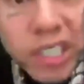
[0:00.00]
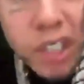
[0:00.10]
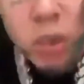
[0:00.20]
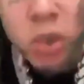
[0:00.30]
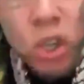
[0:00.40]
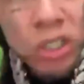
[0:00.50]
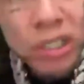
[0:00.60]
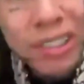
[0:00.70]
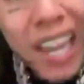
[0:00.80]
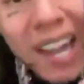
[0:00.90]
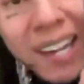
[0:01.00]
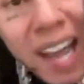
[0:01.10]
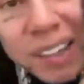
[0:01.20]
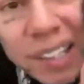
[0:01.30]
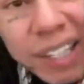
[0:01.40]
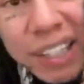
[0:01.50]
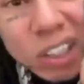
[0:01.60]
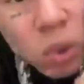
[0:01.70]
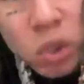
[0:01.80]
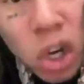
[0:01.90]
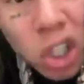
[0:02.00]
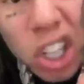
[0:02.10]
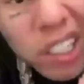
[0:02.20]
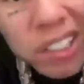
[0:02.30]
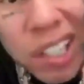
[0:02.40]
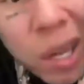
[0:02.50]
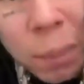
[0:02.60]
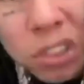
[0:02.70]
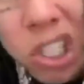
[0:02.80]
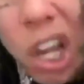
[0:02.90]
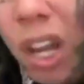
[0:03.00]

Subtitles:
King of New York? Y'all not the kings of New York. Look at the numbers.